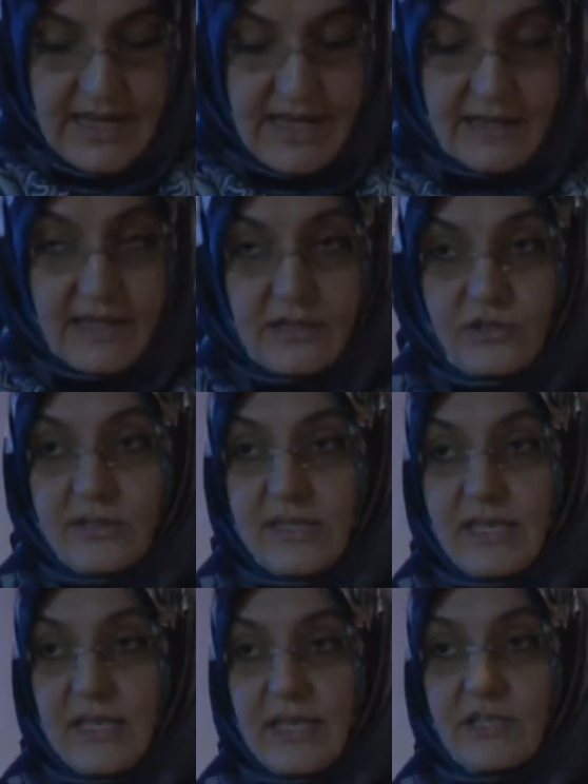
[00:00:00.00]
and
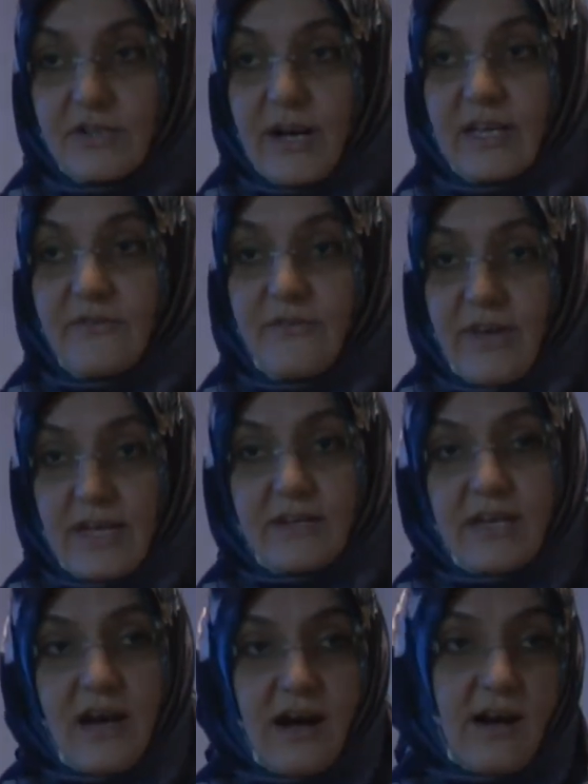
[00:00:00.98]
actually he tried
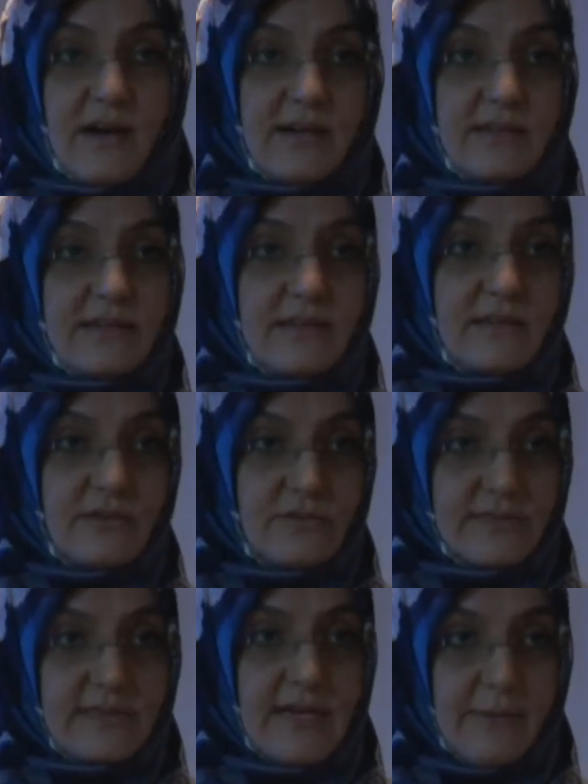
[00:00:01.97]
very hard to
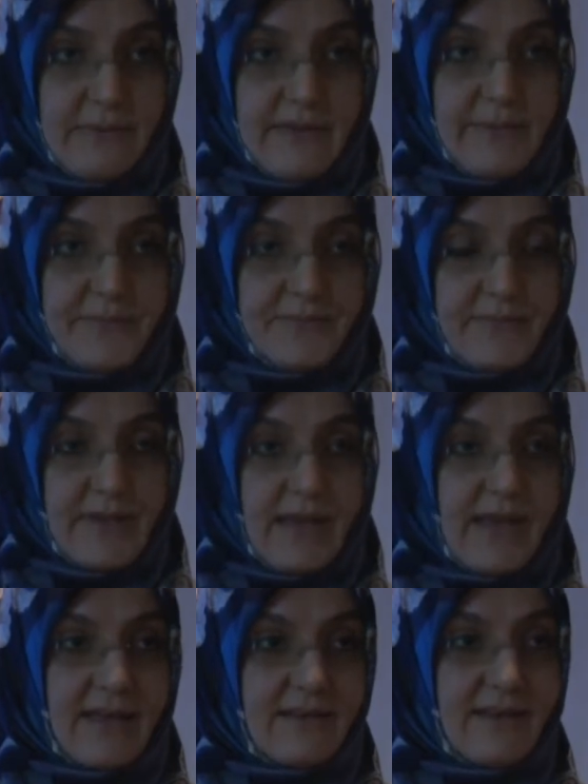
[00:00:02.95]
stop them.
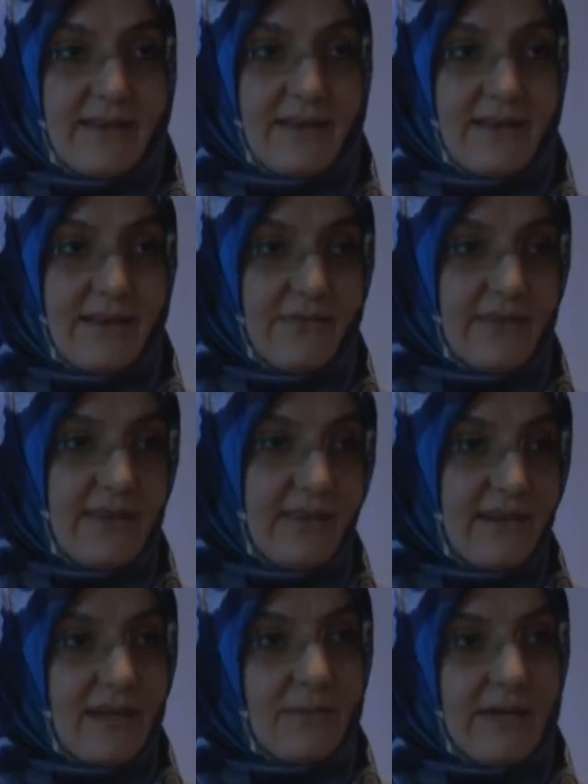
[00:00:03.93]
And if we
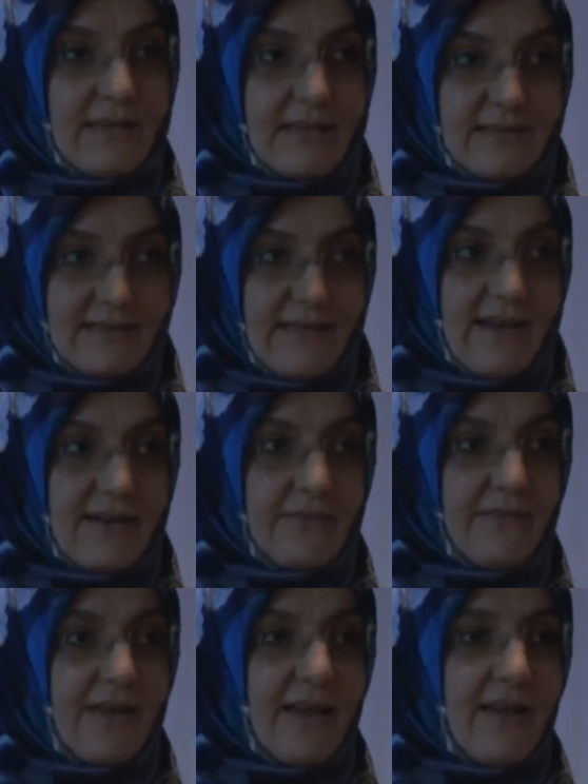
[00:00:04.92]
think about his
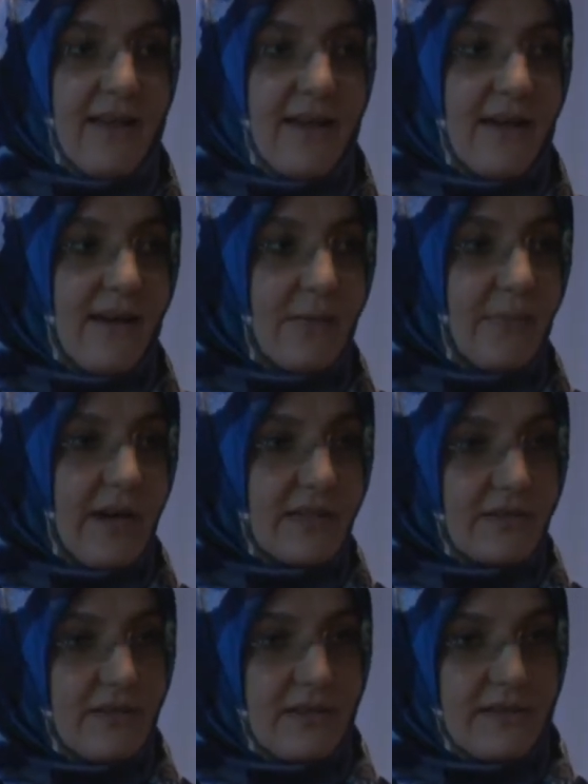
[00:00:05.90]
life,
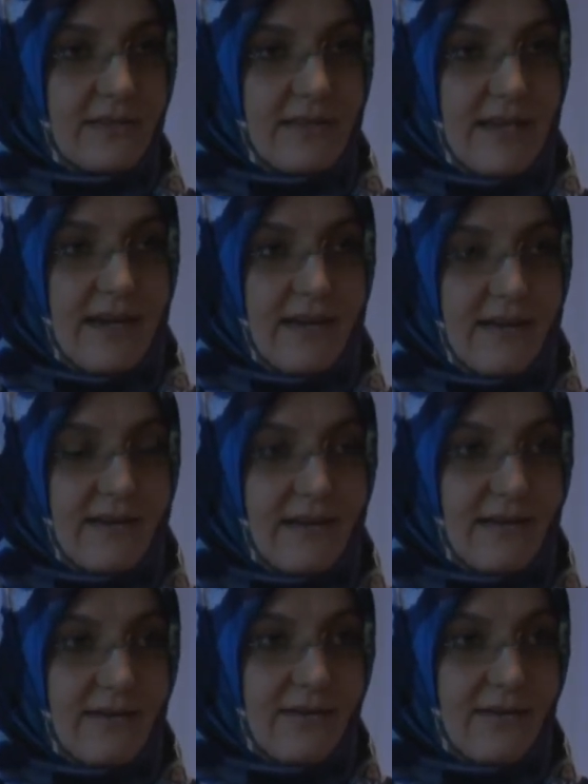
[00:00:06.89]
particularly
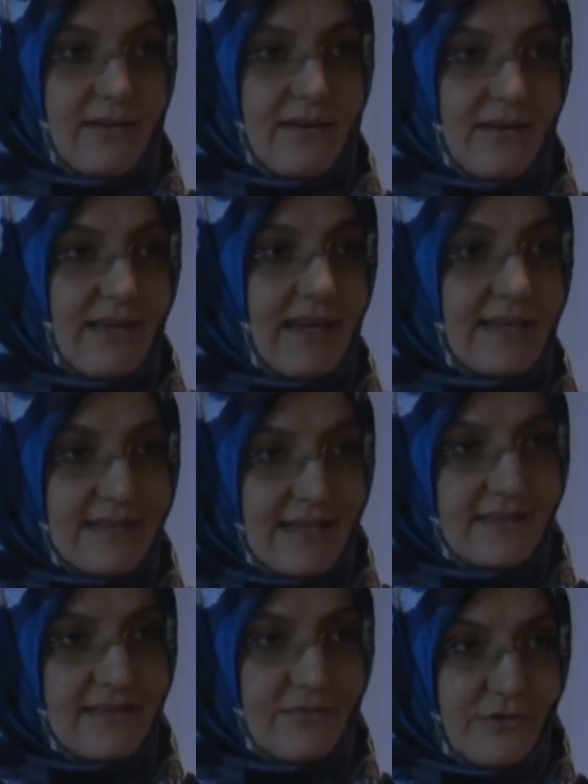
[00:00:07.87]
he
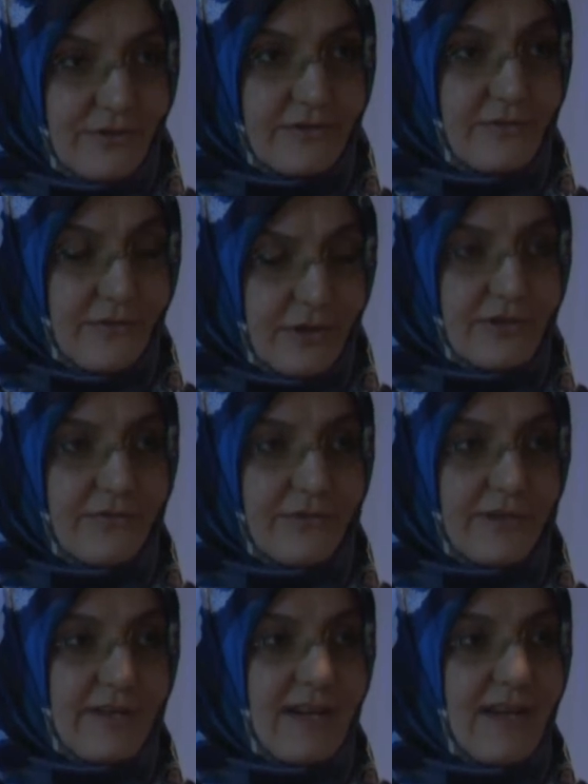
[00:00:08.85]
attended the World
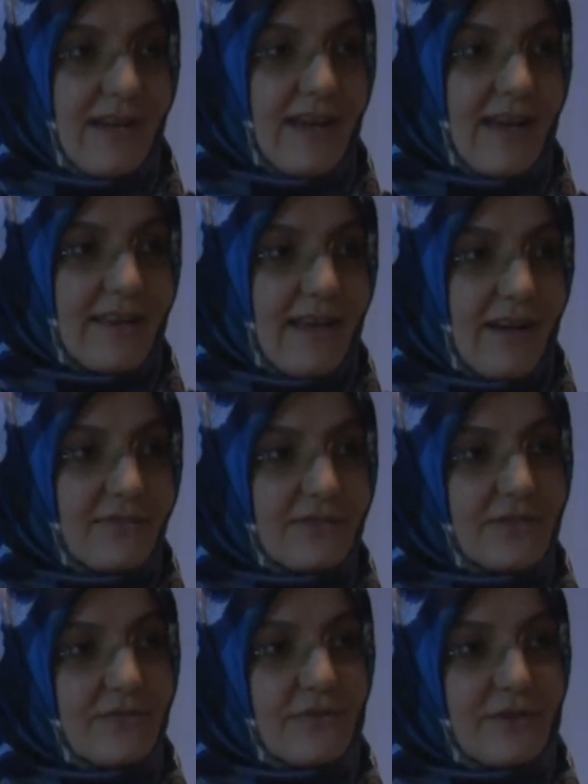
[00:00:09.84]
War, and
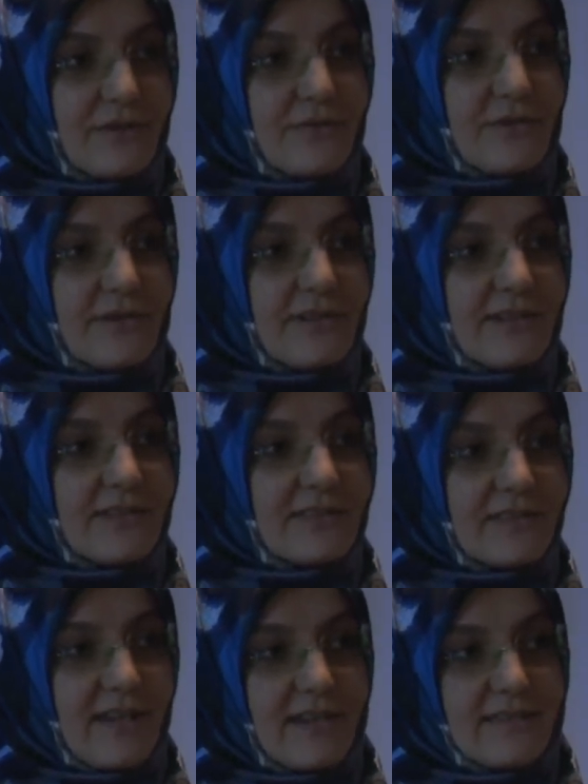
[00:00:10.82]
after the World War
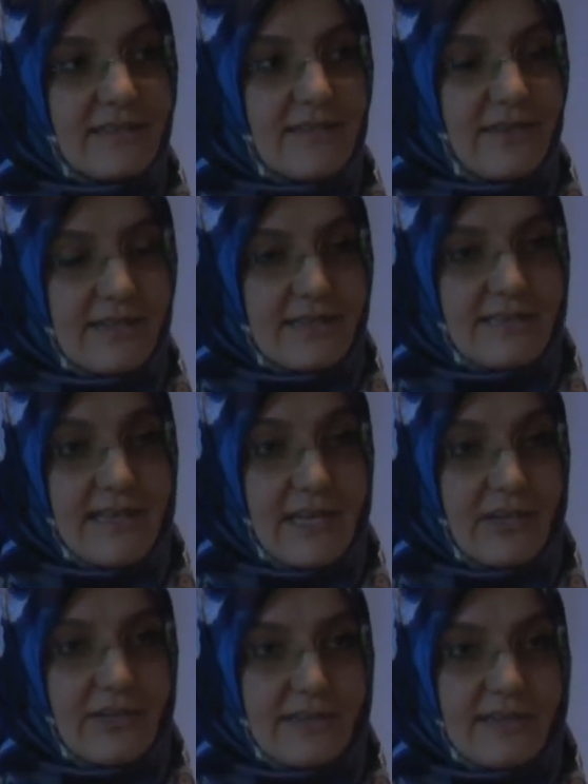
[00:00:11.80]
starts a very
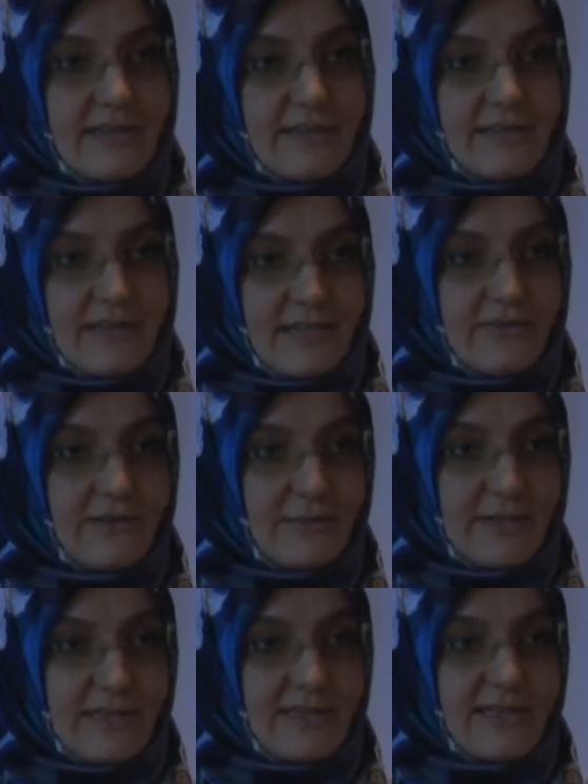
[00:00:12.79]
secular
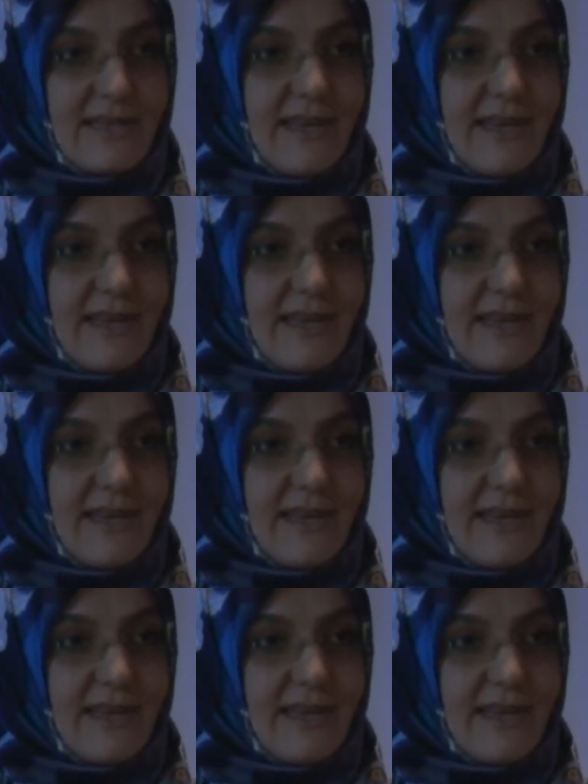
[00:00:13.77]
government,